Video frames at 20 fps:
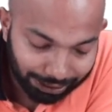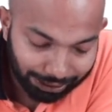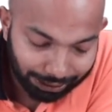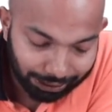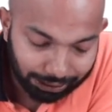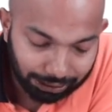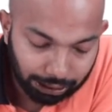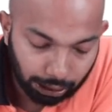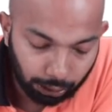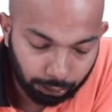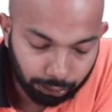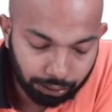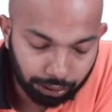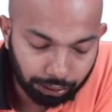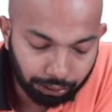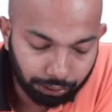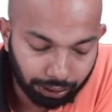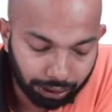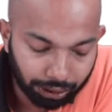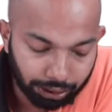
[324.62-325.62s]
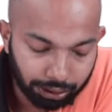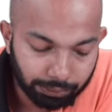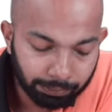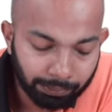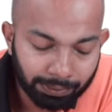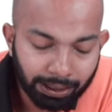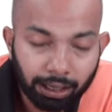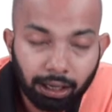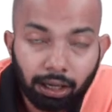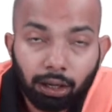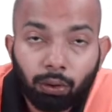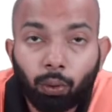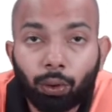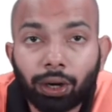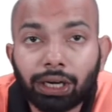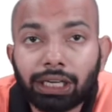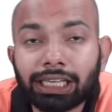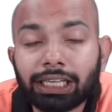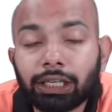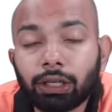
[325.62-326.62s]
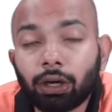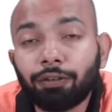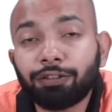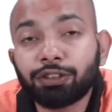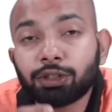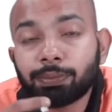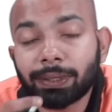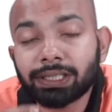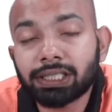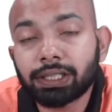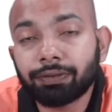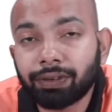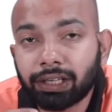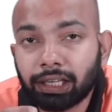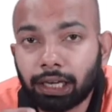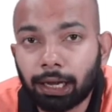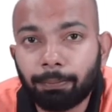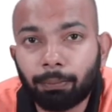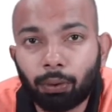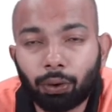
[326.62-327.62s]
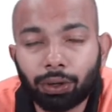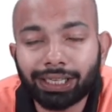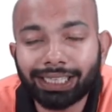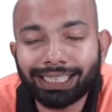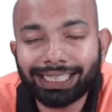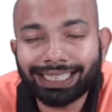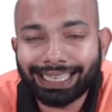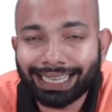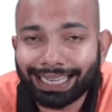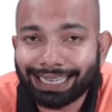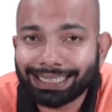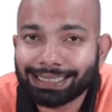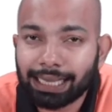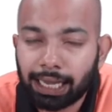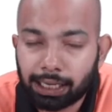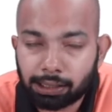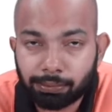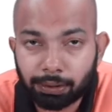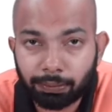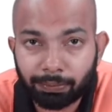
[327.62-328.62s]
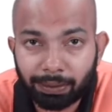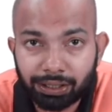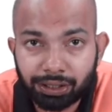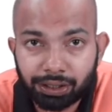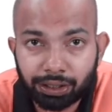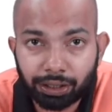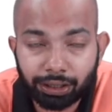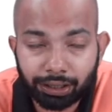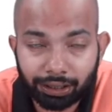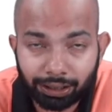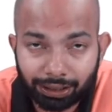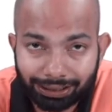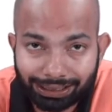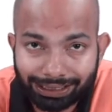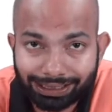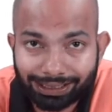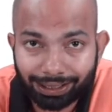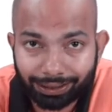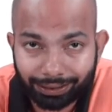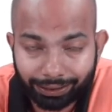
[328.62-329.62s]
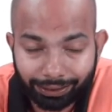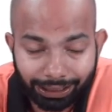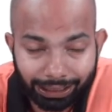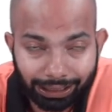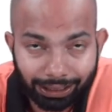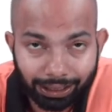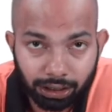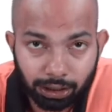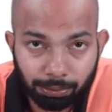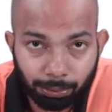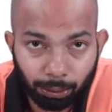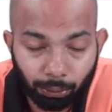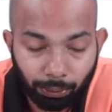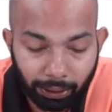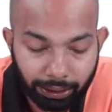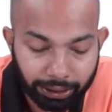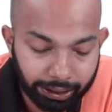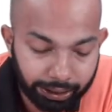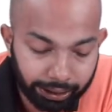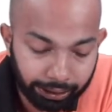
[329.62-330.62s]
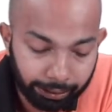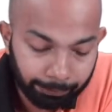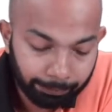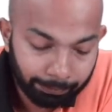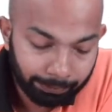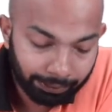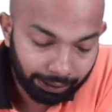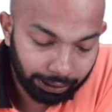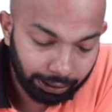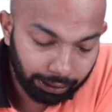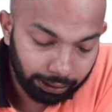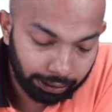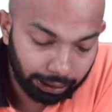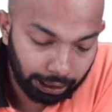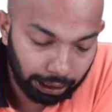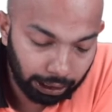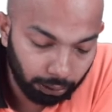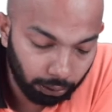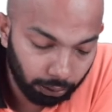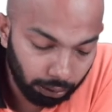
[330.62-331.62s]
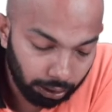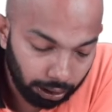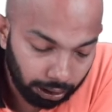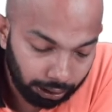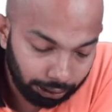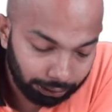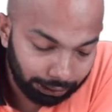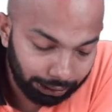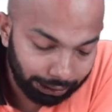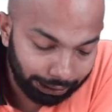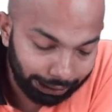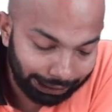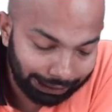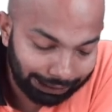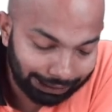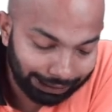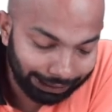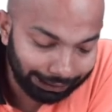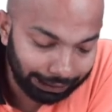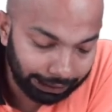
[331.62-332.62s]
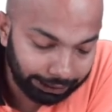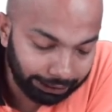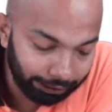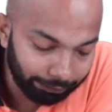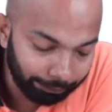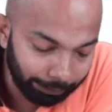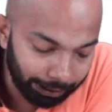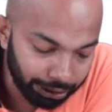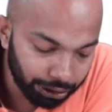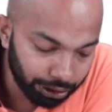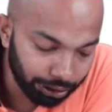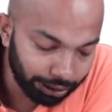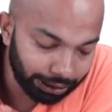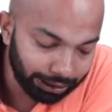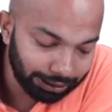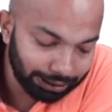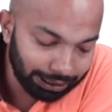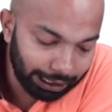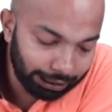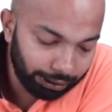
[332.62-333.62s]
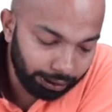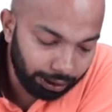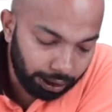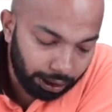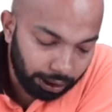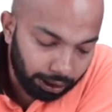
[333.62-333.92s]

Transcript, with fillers: six thousand units. Quantity of specific commodity X has been mentioned here. These are the details provided. Now, the next thing that they've mentioned is that